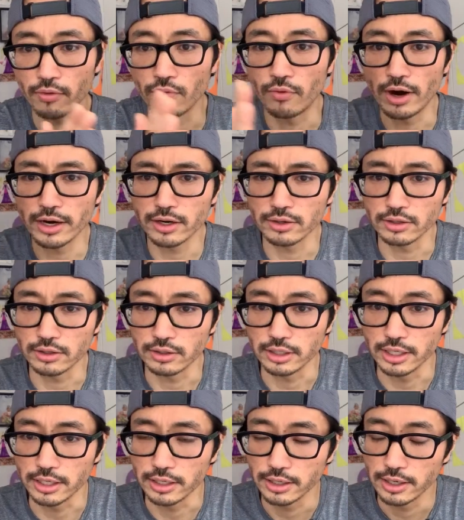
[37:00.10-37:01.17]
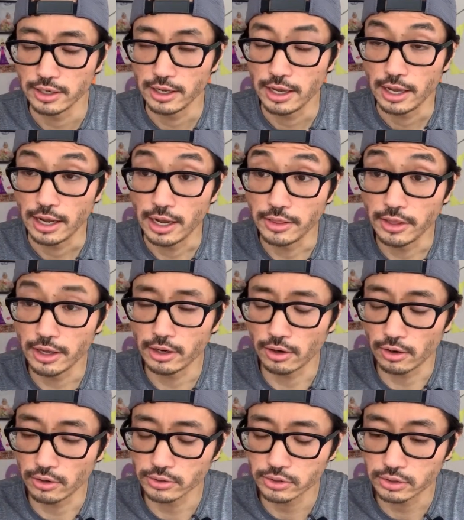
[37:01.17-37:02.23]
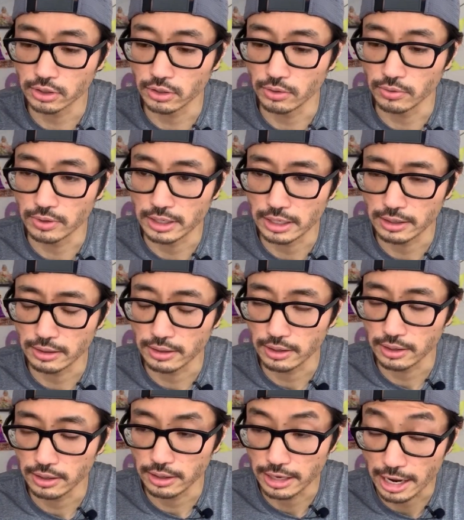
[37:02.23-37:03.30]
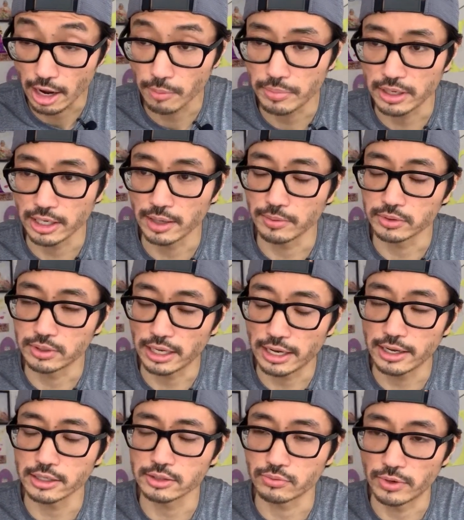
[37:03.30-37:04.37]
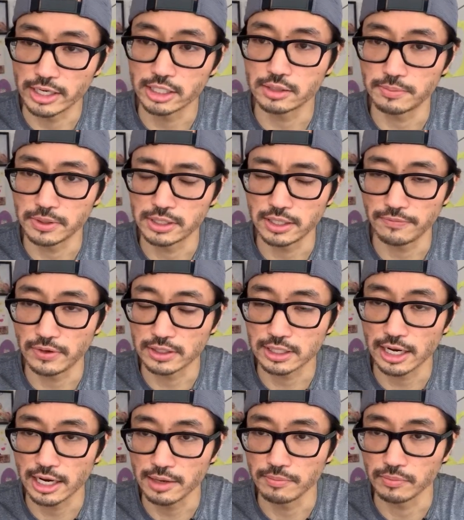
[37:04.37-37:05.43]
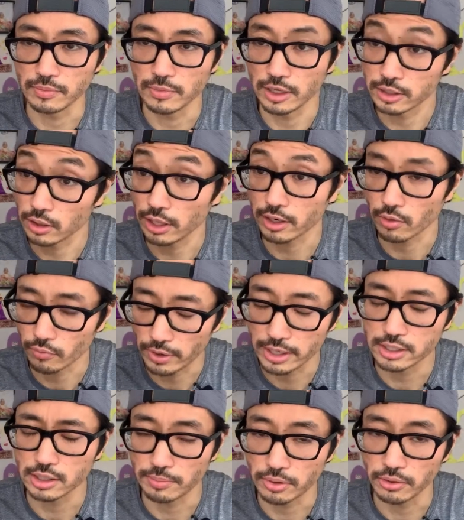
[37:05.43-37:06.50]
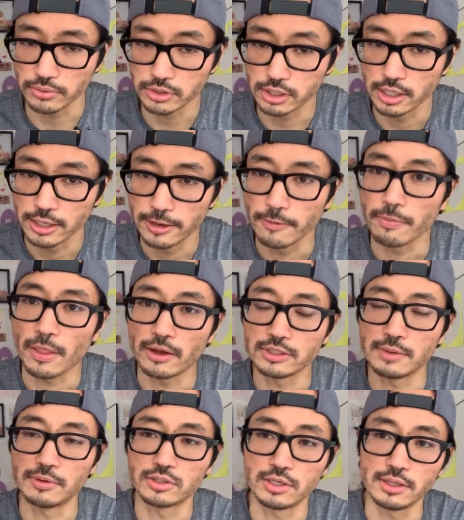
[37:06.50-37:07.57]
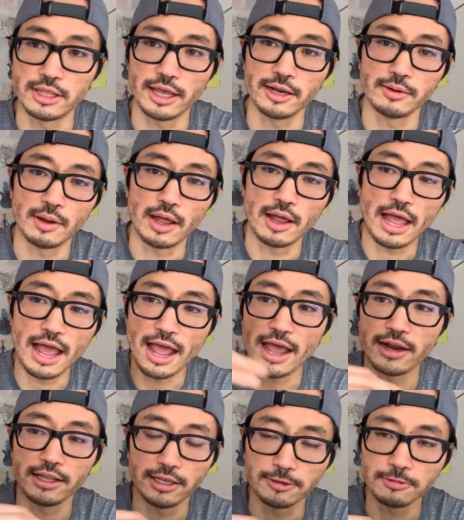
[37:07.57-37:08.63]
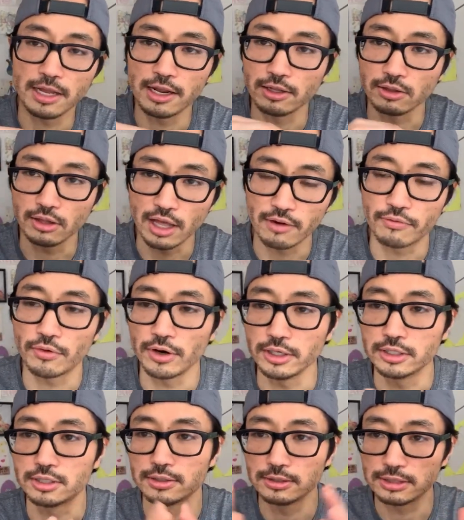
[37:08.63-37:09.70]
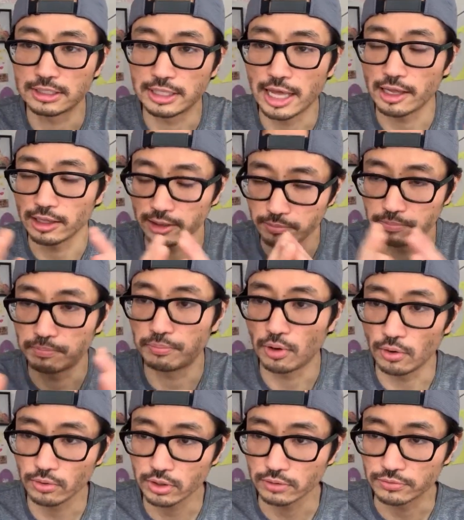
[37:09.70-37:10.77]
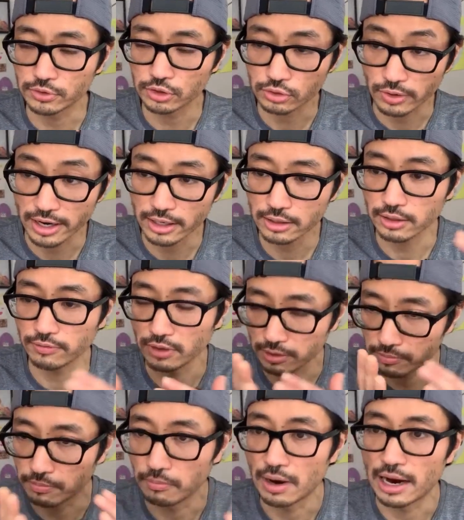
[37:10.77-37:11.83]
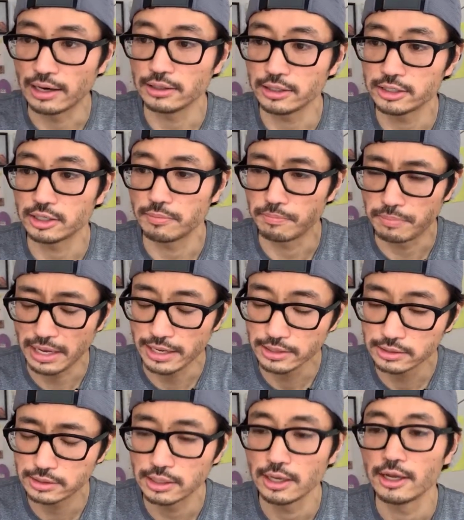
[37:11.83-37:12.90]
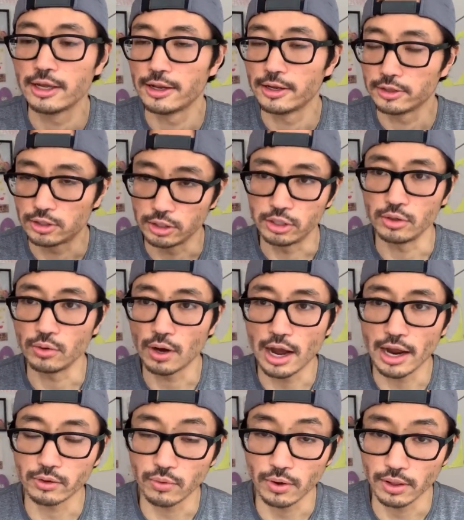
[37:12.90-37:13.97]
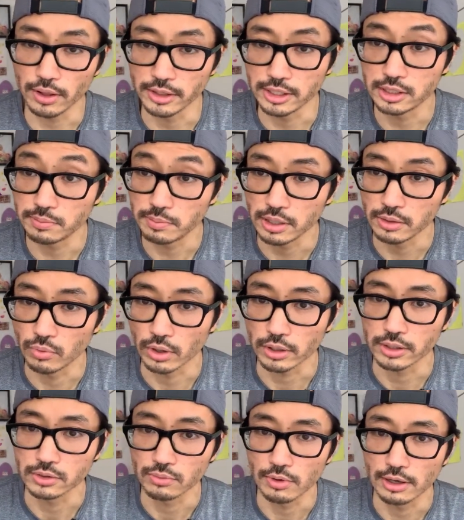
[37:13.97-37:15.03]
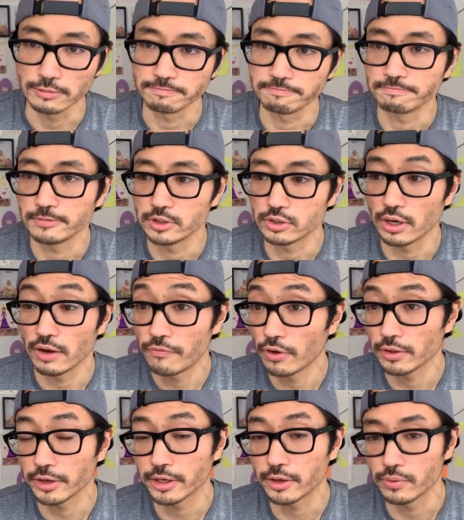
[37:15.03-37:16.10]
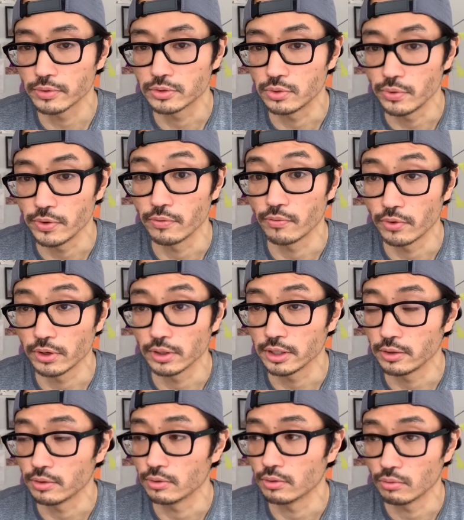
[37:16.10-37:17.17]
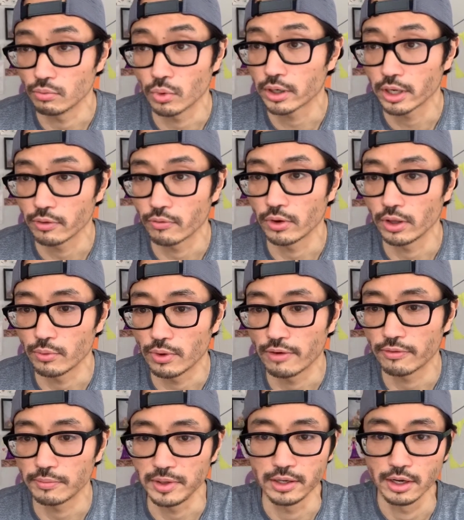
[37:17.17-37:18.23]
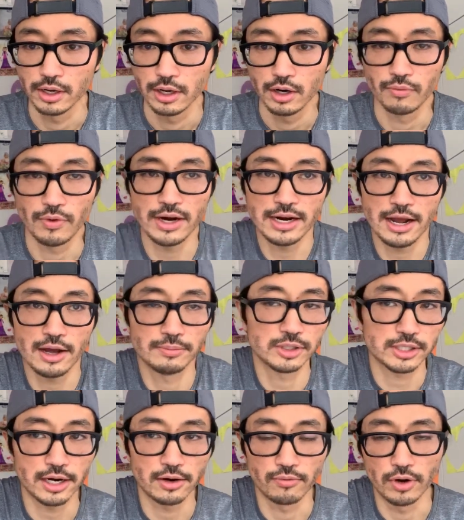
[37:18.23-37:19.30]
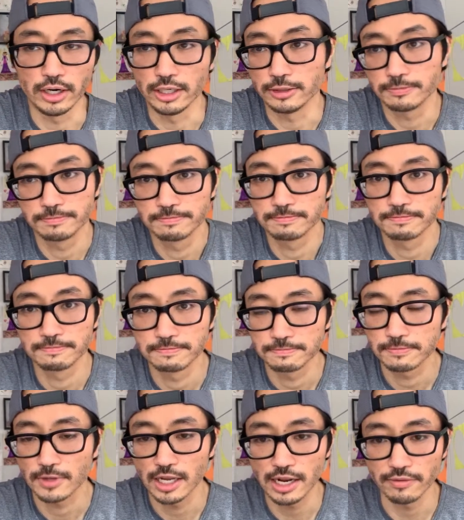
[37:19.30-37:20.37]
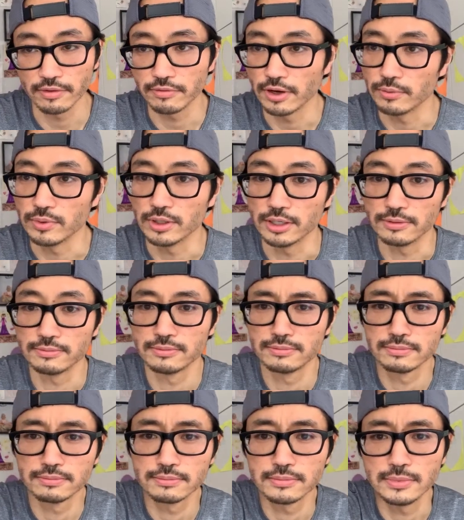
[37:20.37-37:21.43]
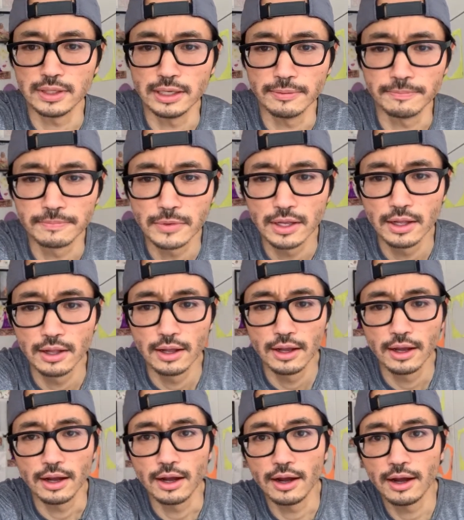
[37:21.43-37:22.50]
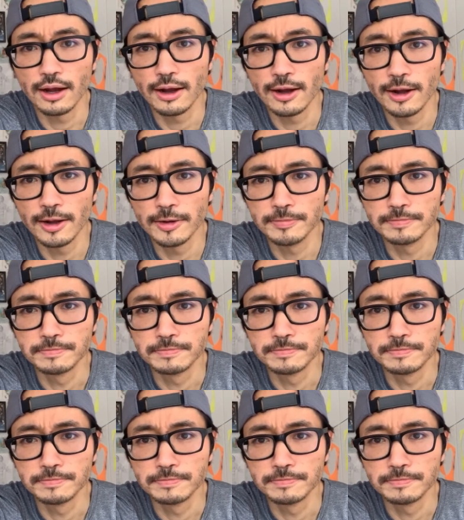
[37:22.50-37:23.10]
regularly, and then also now being able to, as race-specific time, as it like a race approached, I was able to then add in and leverage that like bulk of strength of like mileage and base to do high-quality speed work as well. So I felt like it was doing really, working really well for me. Right now, I'm just kind of running, having fun with it. Yeah.